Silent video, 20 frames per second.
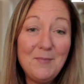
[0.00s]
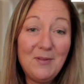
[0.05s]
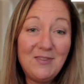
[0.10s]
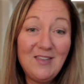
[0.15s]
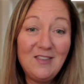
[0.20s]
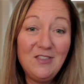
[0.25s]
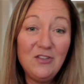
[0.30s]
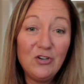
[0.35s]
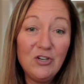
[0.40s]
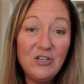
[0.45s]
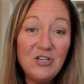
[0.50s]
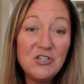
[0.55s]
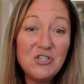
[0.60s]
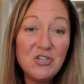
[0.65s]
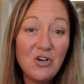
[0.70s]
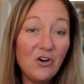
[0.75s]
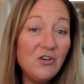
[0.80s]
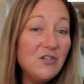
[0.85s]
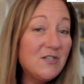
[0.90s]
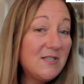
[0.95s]
but then they're going to
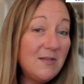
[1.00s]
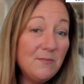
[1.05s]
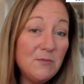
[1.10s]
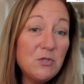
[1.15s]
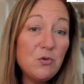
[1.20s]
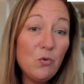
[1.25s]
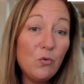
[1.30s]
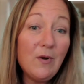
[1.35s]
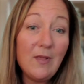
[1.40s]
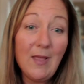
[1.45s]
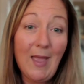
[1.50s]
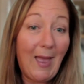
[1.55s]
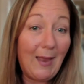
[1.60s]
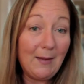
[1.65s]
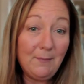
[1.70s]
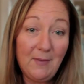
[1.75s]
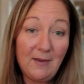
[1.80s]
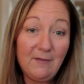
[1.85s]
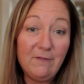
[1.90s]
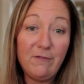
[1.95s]
charge some sort of
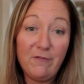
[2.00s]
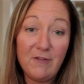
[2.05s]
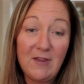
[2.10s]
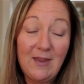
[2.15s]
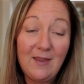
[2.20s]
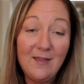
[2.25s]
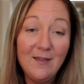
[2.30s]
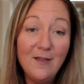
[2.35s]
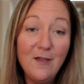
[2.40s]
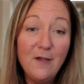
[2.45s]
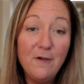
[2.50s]
admin fee